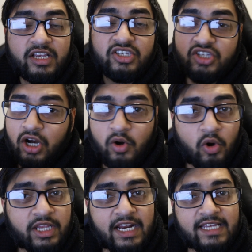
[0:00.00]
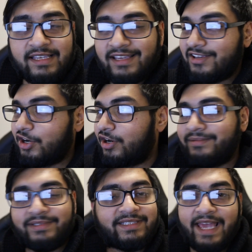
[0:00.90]
Start organizing your
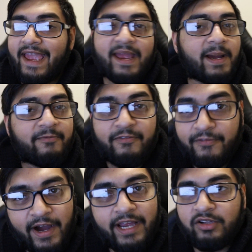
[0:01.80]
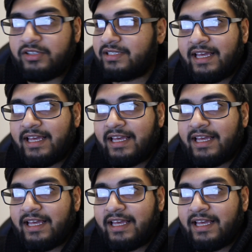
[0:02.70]
damn files.